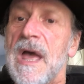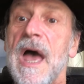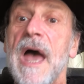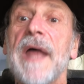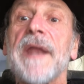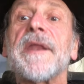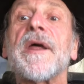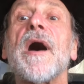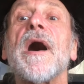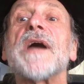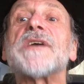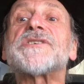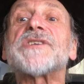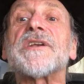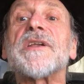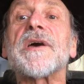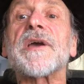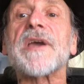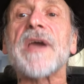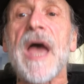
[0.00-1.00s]
"And I
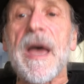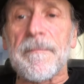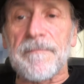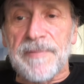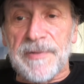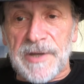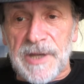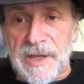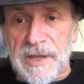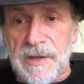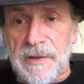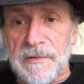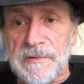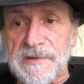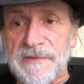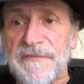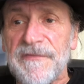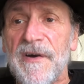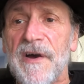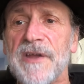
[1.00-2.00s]
shall accompany you
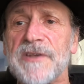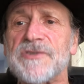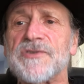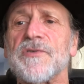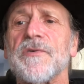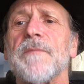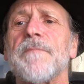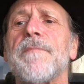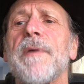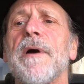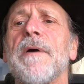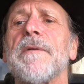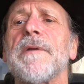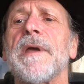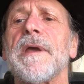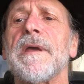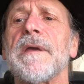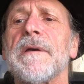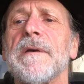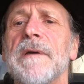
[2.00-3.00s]
to find your
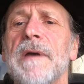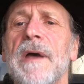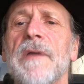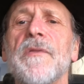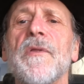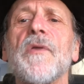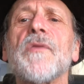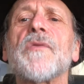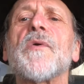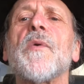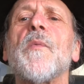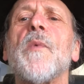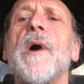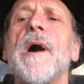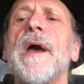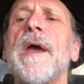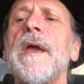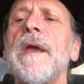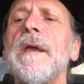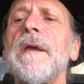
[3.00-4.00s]
pony. And on the
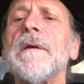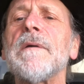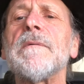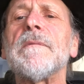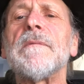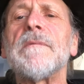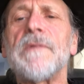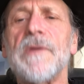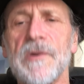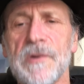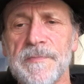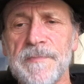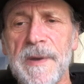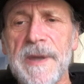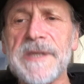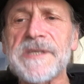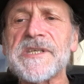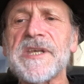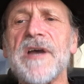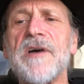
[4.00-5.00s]
way, you
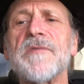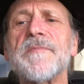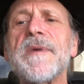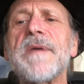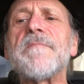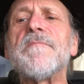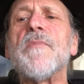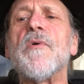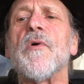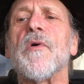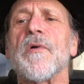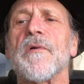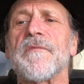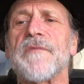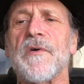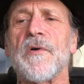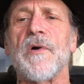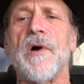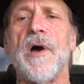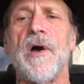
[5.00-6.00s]
may tell me more of
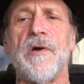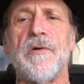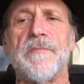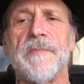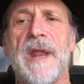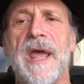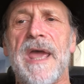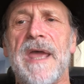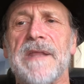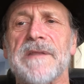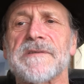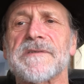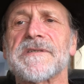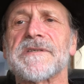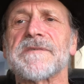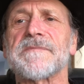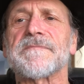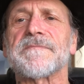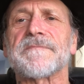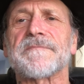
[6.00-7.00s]
your
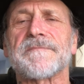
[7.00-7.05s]
homelands."